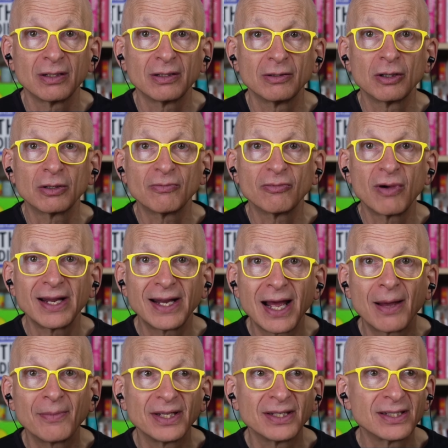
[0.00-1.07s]
Look right
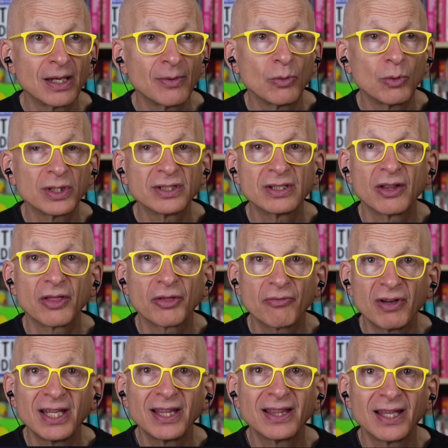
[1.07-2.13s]
at me and tell me what's the
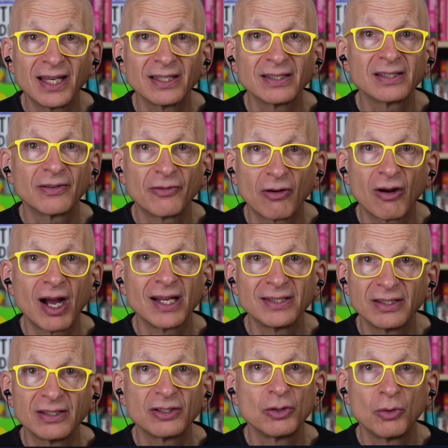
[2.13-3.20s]
3 things that
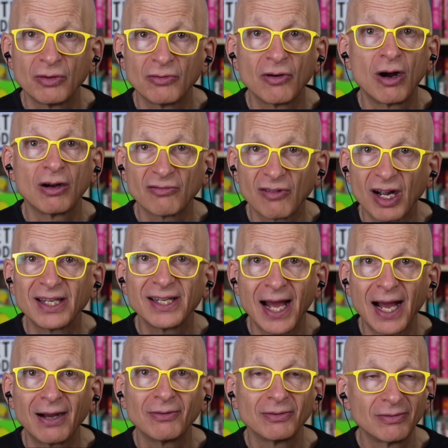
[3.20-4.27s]
Verizon's doing wrong right now,
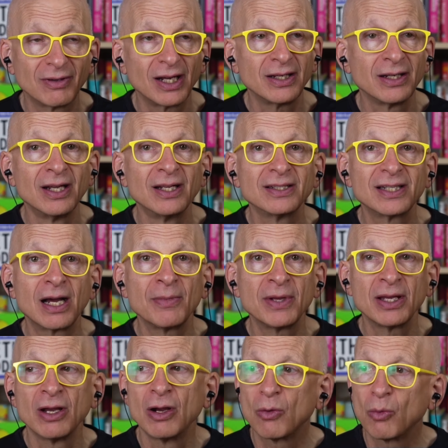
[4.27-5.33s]
right? Tell me,
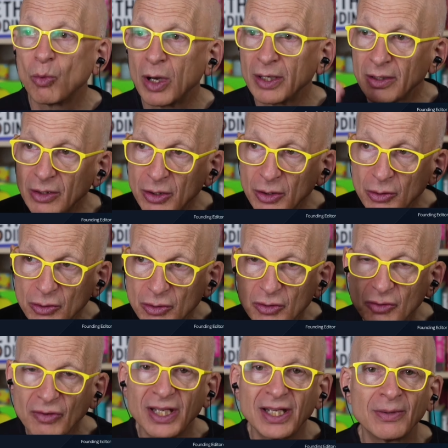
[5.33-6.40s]
what do you
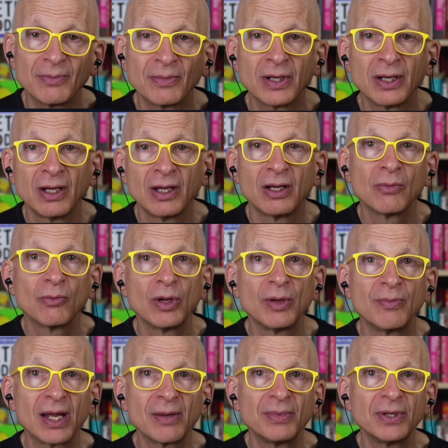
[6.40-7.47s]
dream we
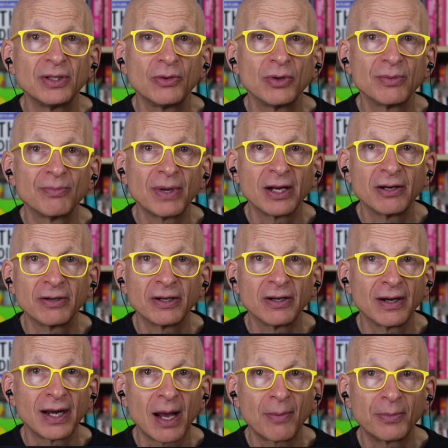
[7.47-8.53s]
might be doing better here
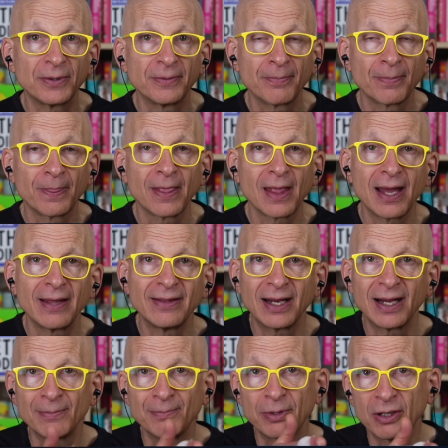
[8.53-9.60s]
at Apple? And then
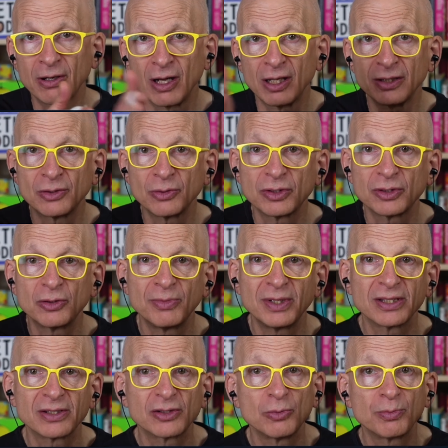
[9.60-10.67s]
I'd put it all into a
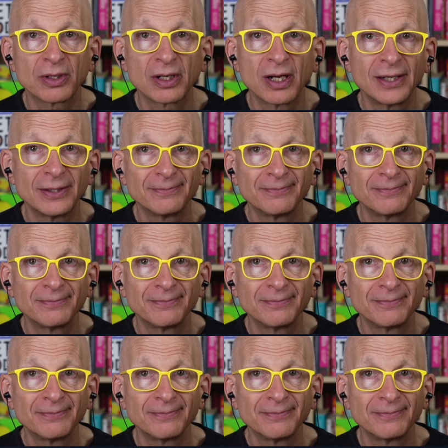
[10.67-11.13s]
2-minute supercut.